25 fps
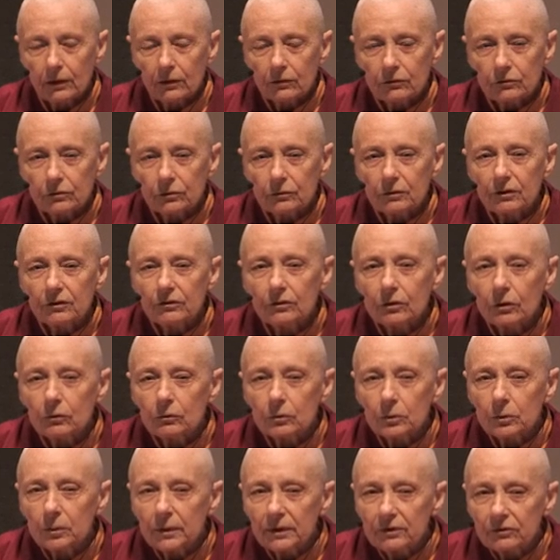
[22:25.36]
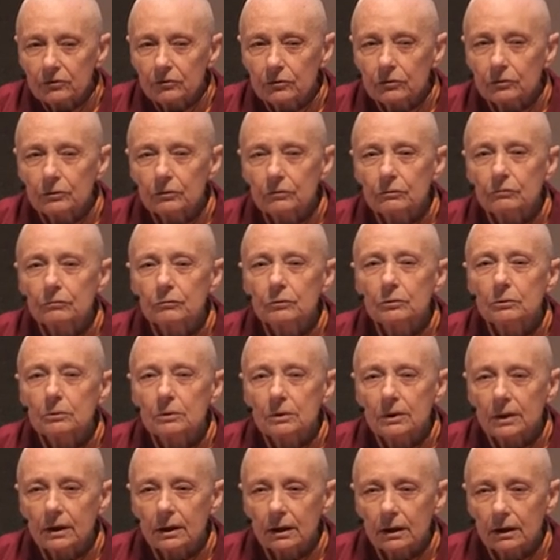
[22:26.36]
So this whole question of
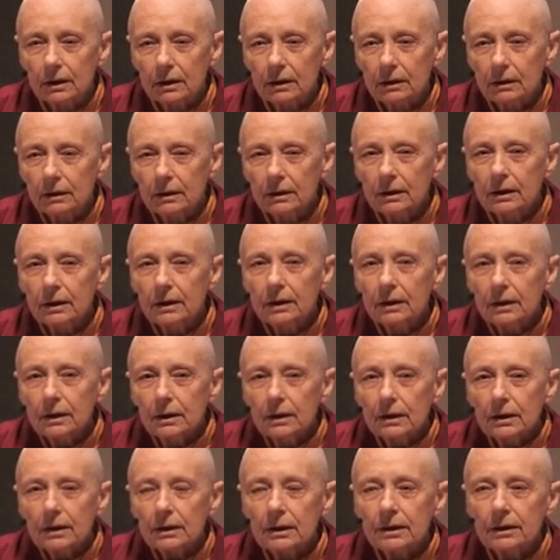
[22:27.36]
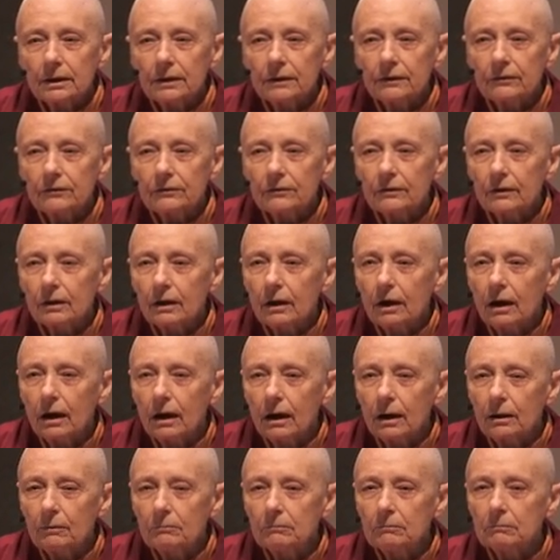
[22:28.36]
dukkha is,
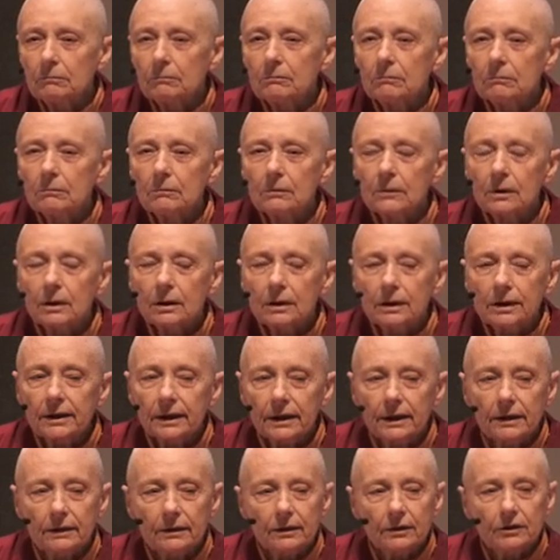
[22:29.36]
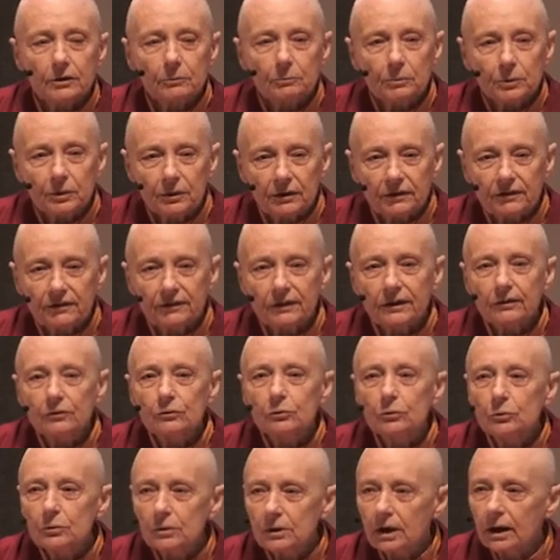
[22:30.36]
again, the Buddha
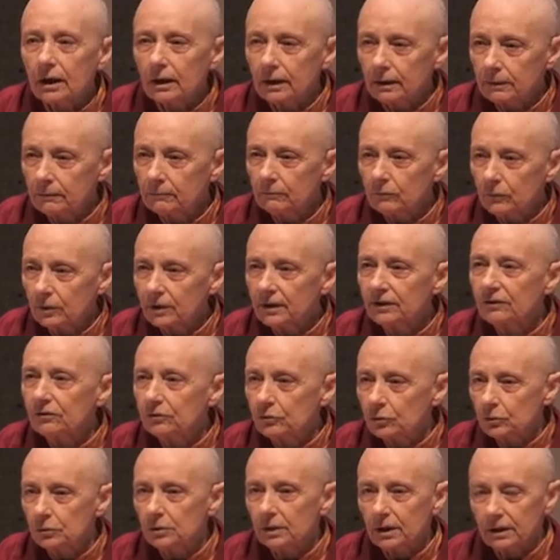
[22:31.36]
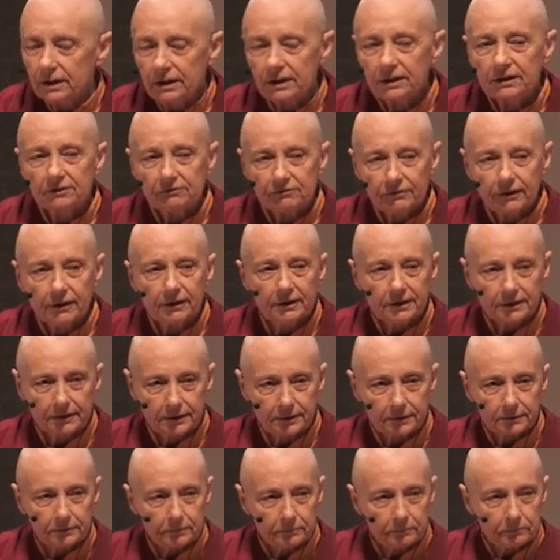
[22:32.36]
said dukkha. What is dukkha? He defined
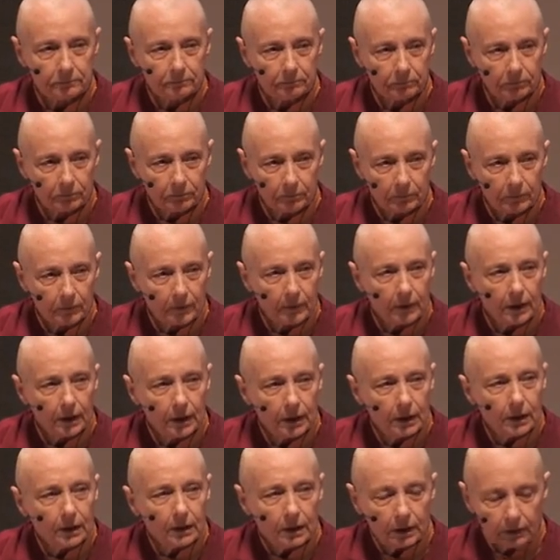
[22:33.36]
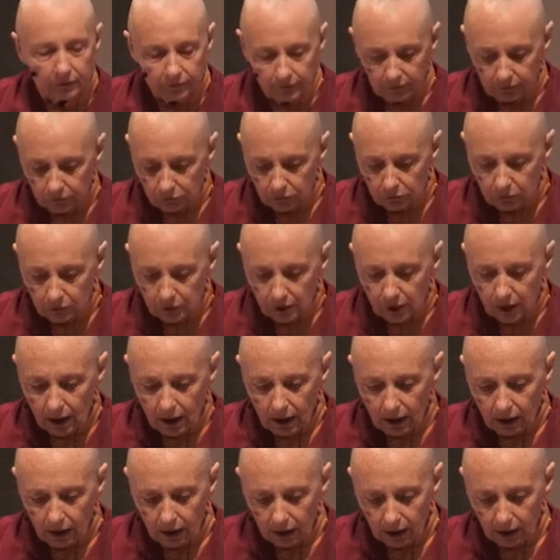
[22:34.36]
it. He said
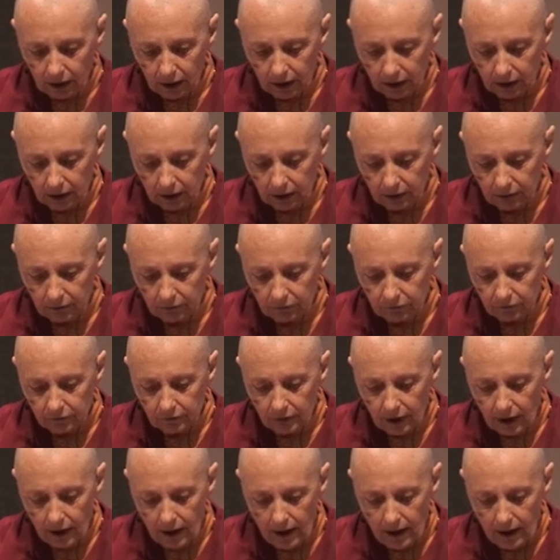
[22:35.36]
dukkha is